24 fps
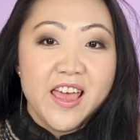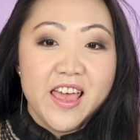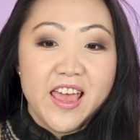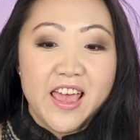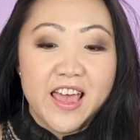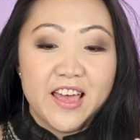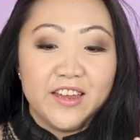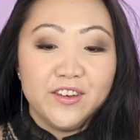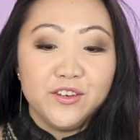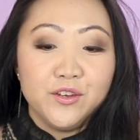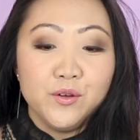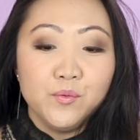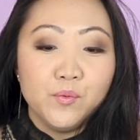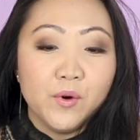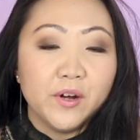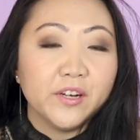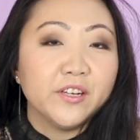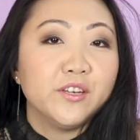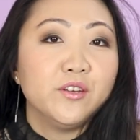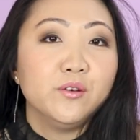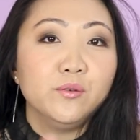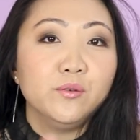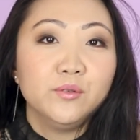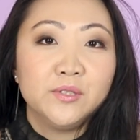and you
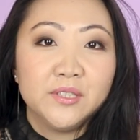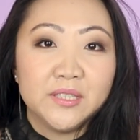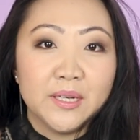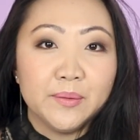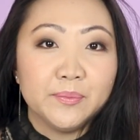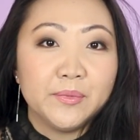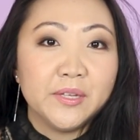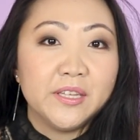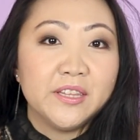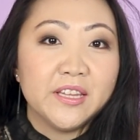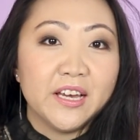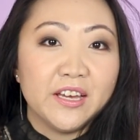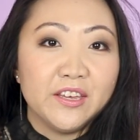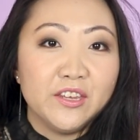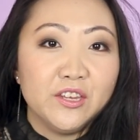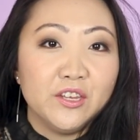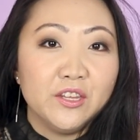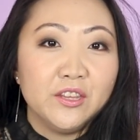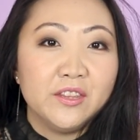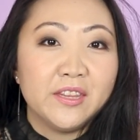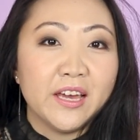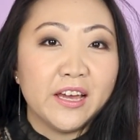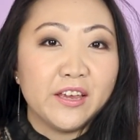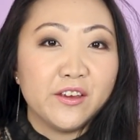want to use something that
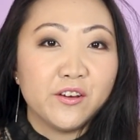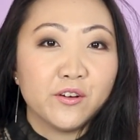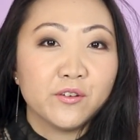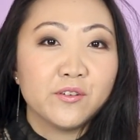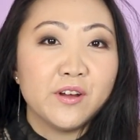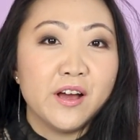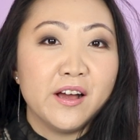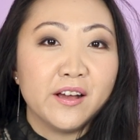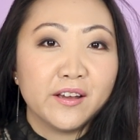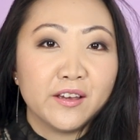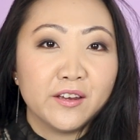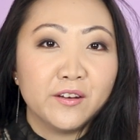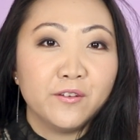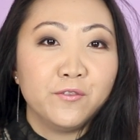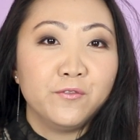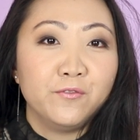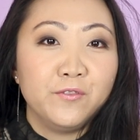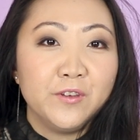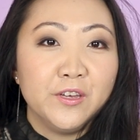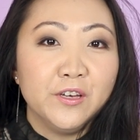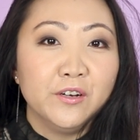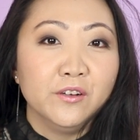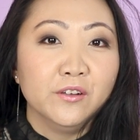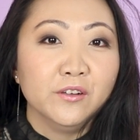that you're not going to
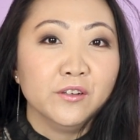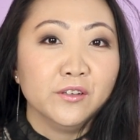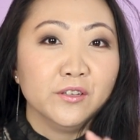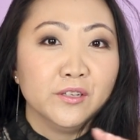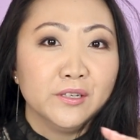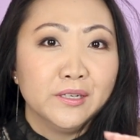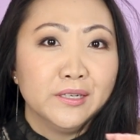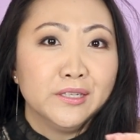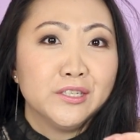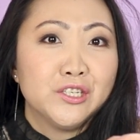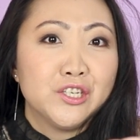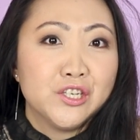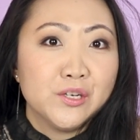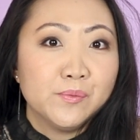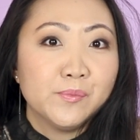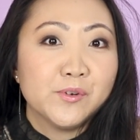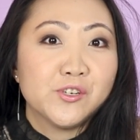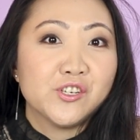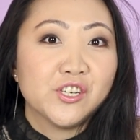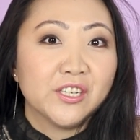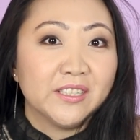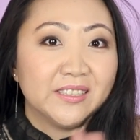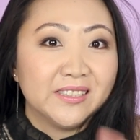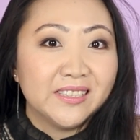feel too
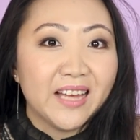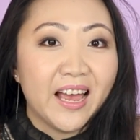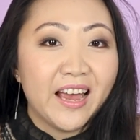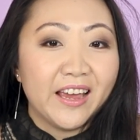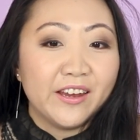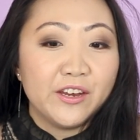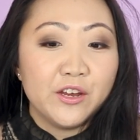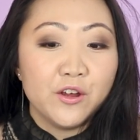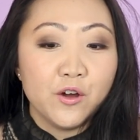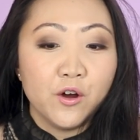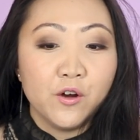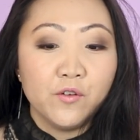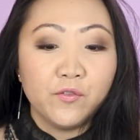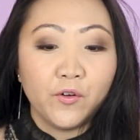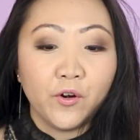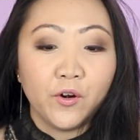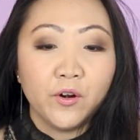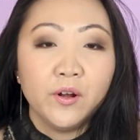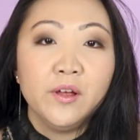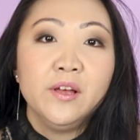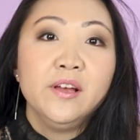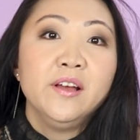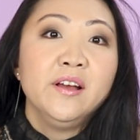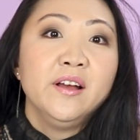much anxiety
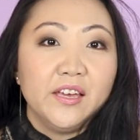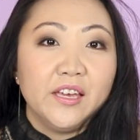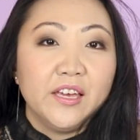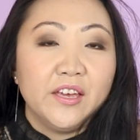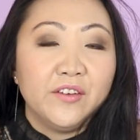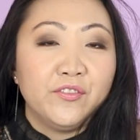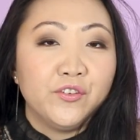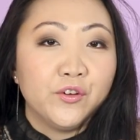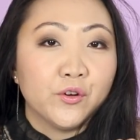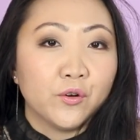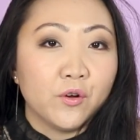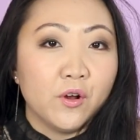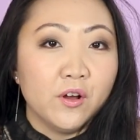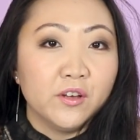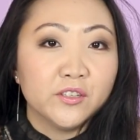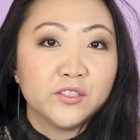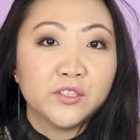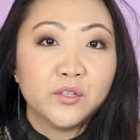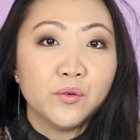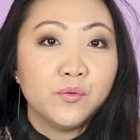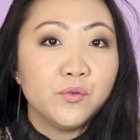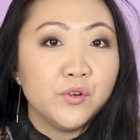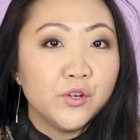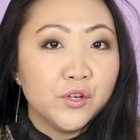over if you're
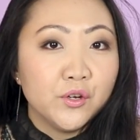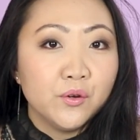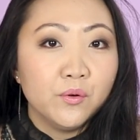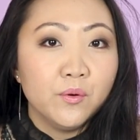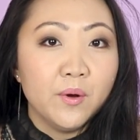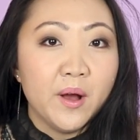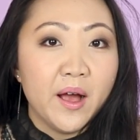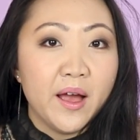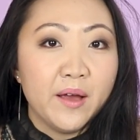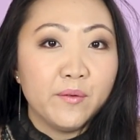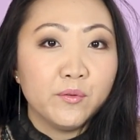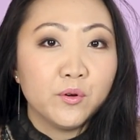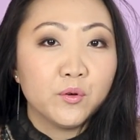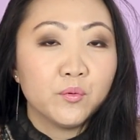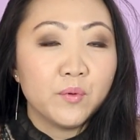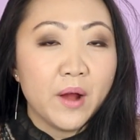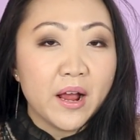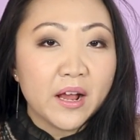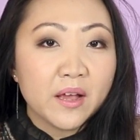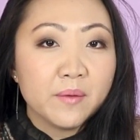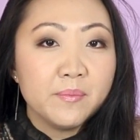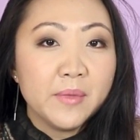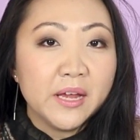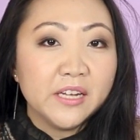also new, I would
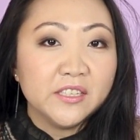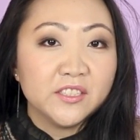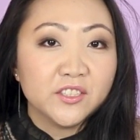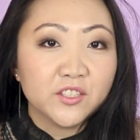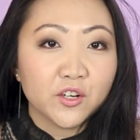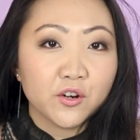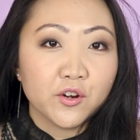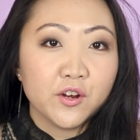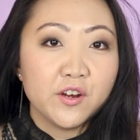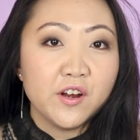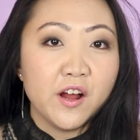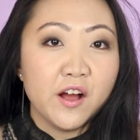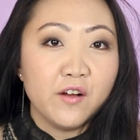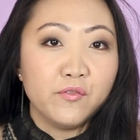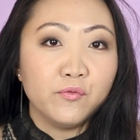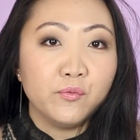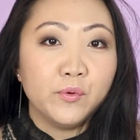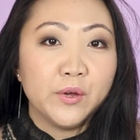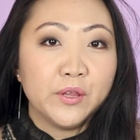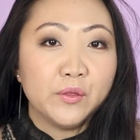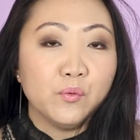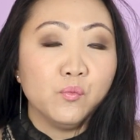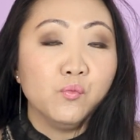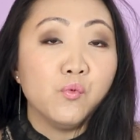recommend starting off
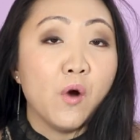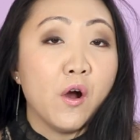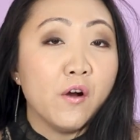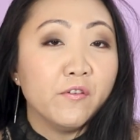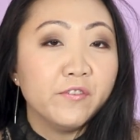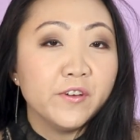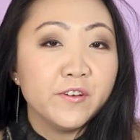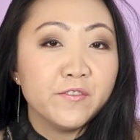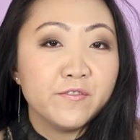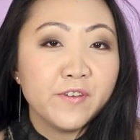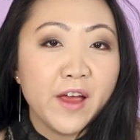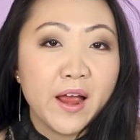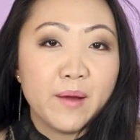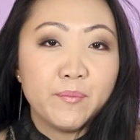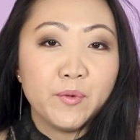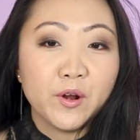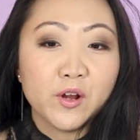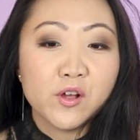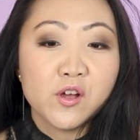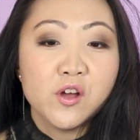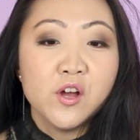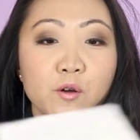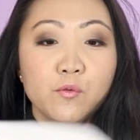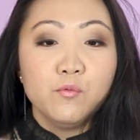with woven
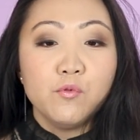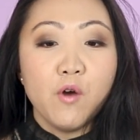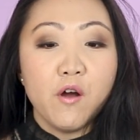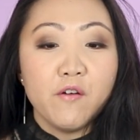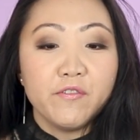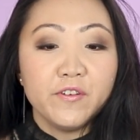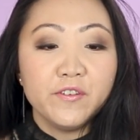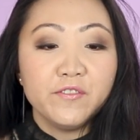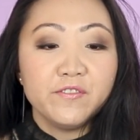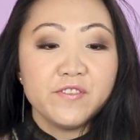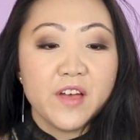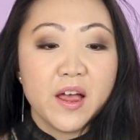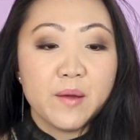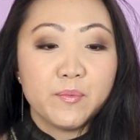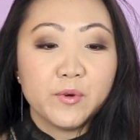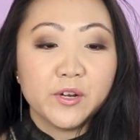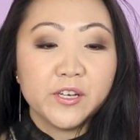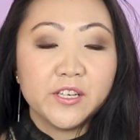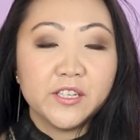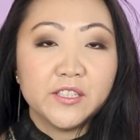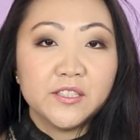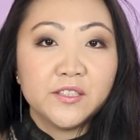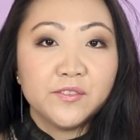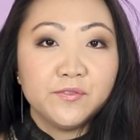fabric. Woven
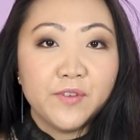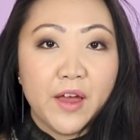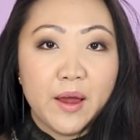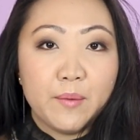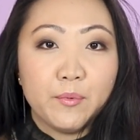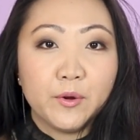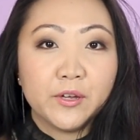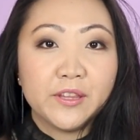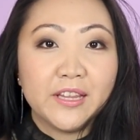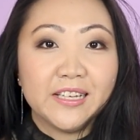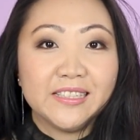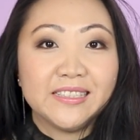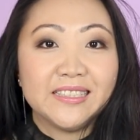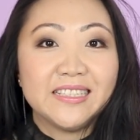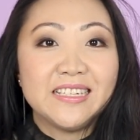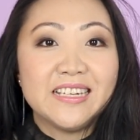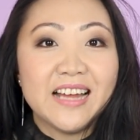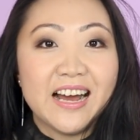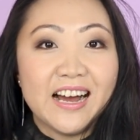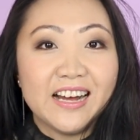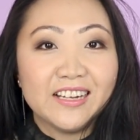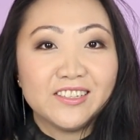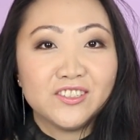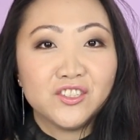fabric is fabric that's
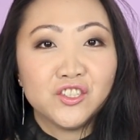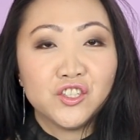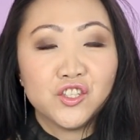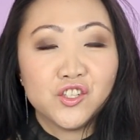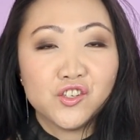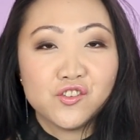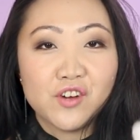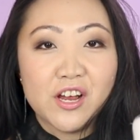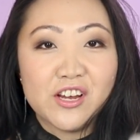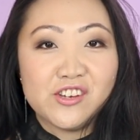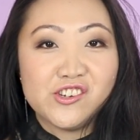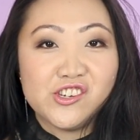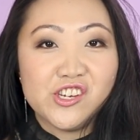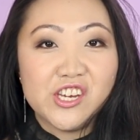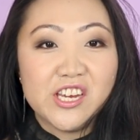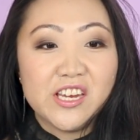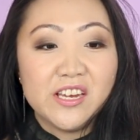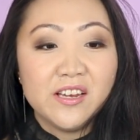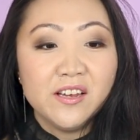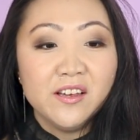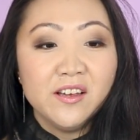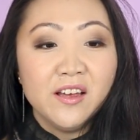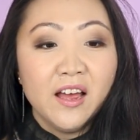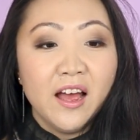not
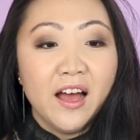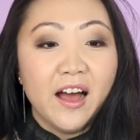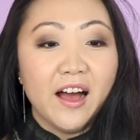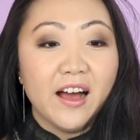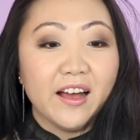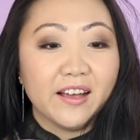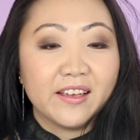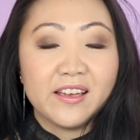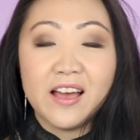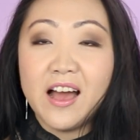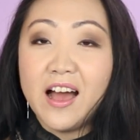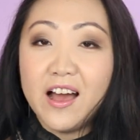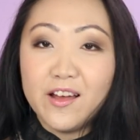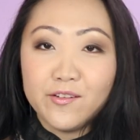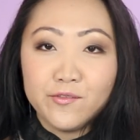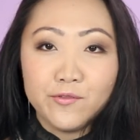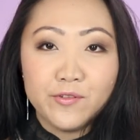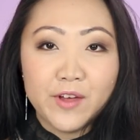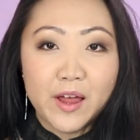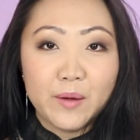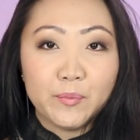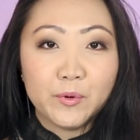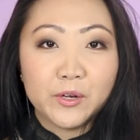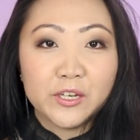stretchy. Uh, cotton
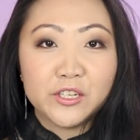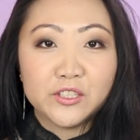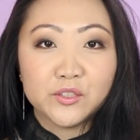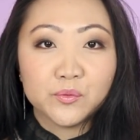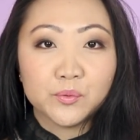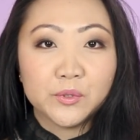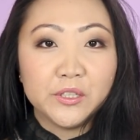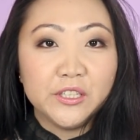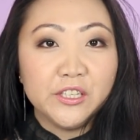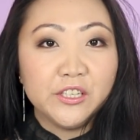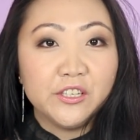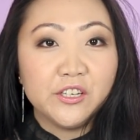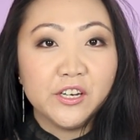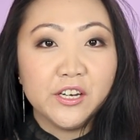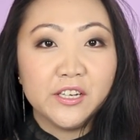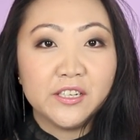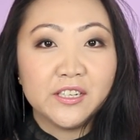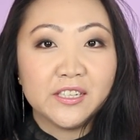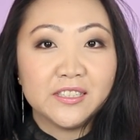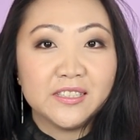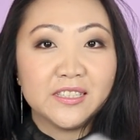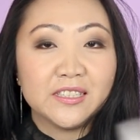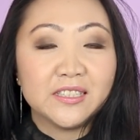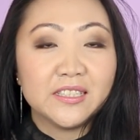fabric is really good
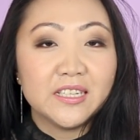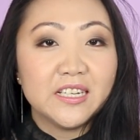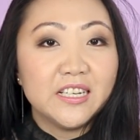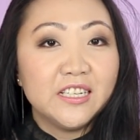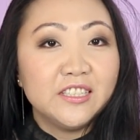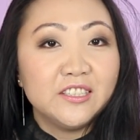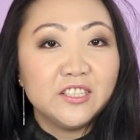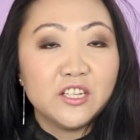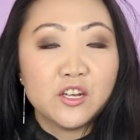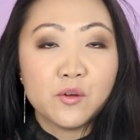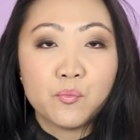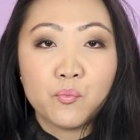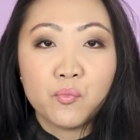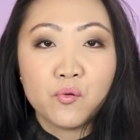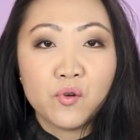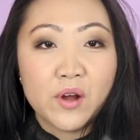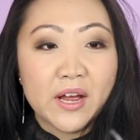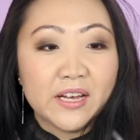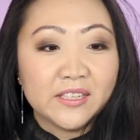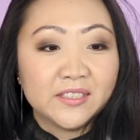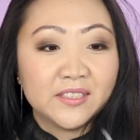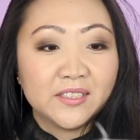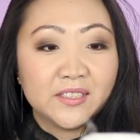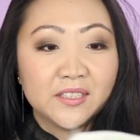because it's easy to
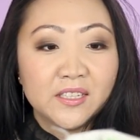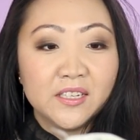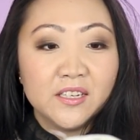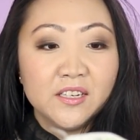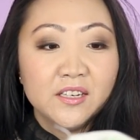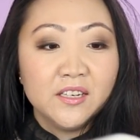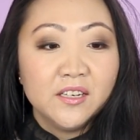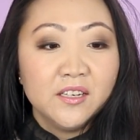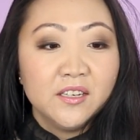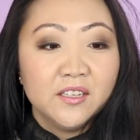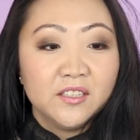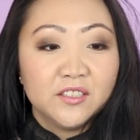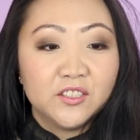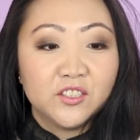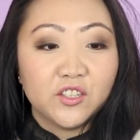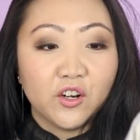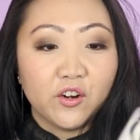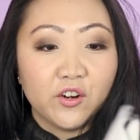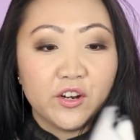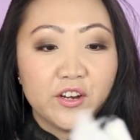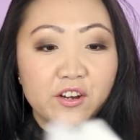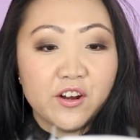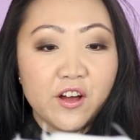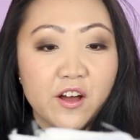press
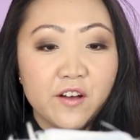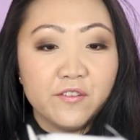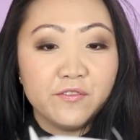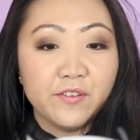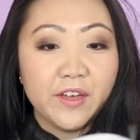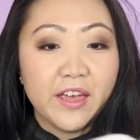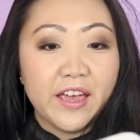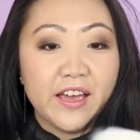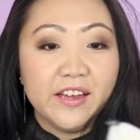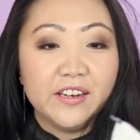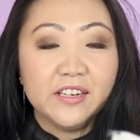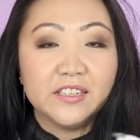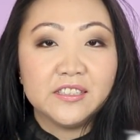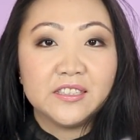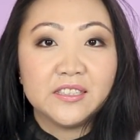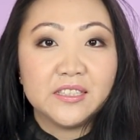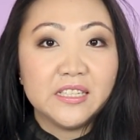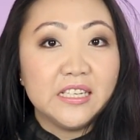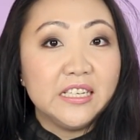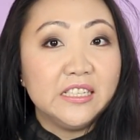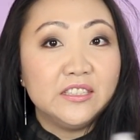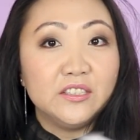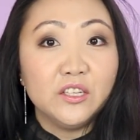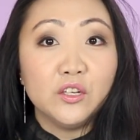starting off and it's
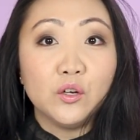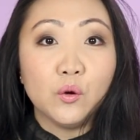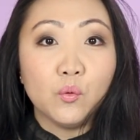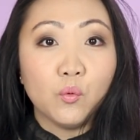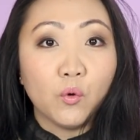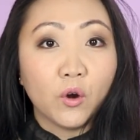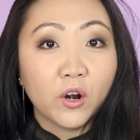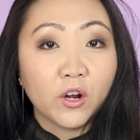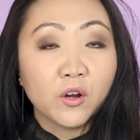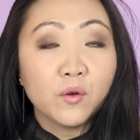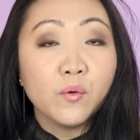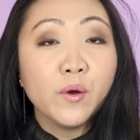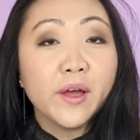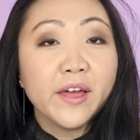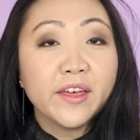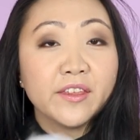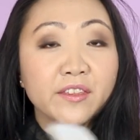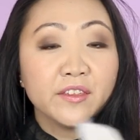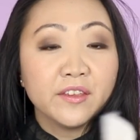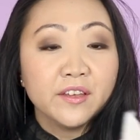easy to work with.